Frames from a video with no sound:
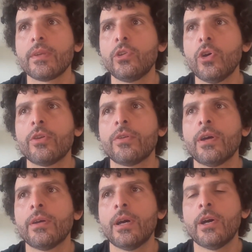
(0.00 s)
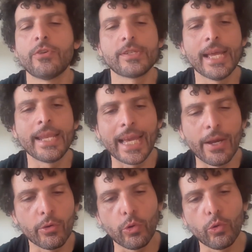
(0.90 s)
not understanding
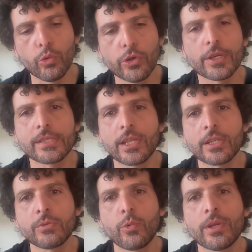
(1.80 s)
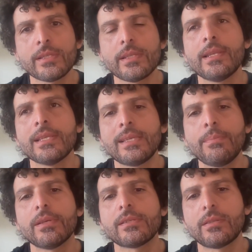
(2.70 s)
how it all works, like, what is it in the
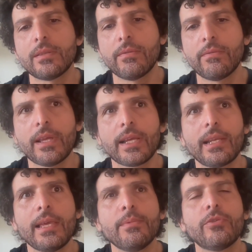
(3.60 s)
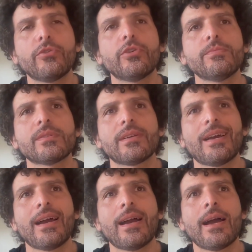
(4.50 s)
simplest of layman terms?
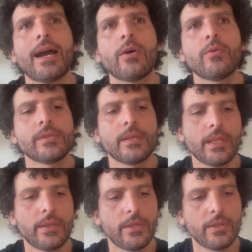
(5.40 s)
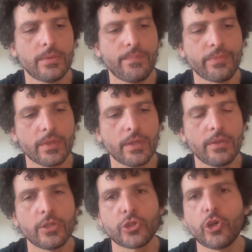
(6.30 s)
How is it that
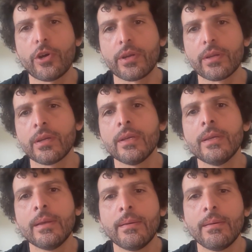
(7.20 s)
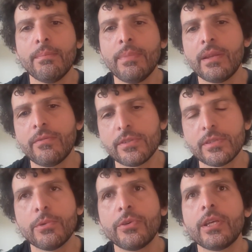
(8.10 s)
the shark benefits
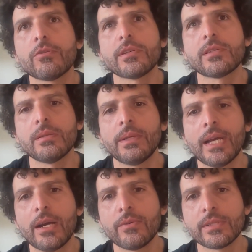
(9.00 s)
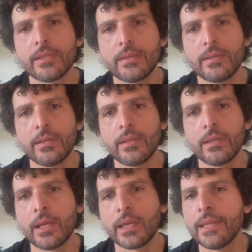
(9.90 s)
the marine ecosystem, and how is it
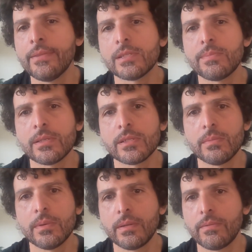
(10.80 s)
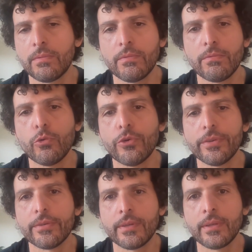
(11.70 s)
indispensable for
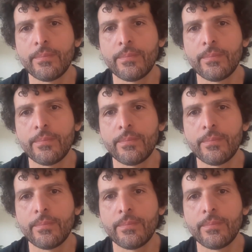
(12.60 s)
it?